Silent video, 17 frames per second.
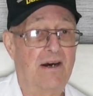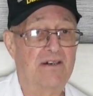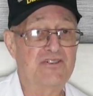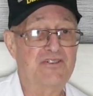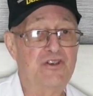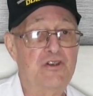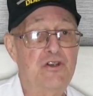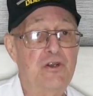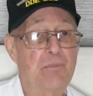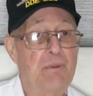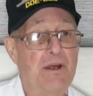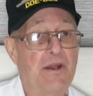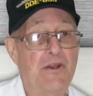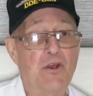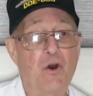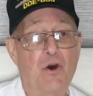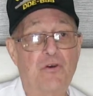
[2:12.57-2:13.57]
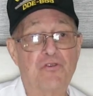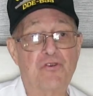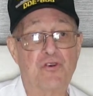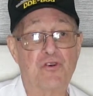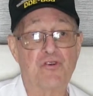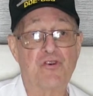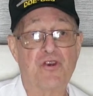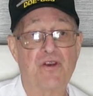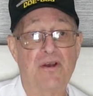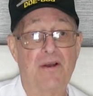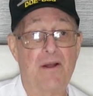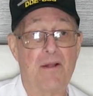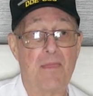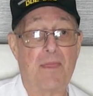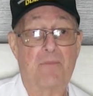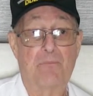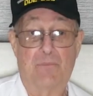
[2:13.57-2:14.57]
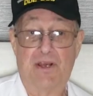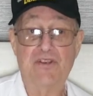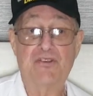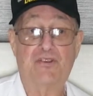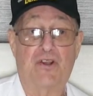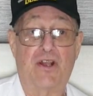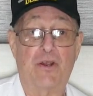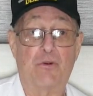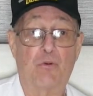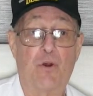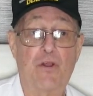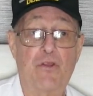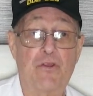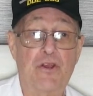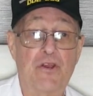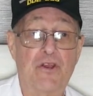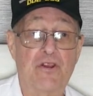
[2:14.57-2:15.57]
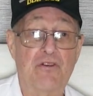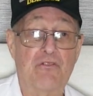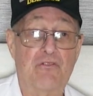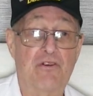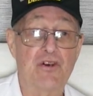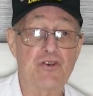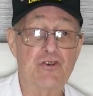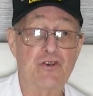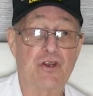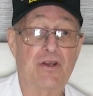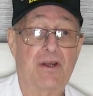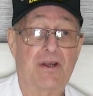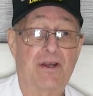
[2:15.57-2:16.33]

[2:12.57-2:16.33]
senior petty officers basically run the division.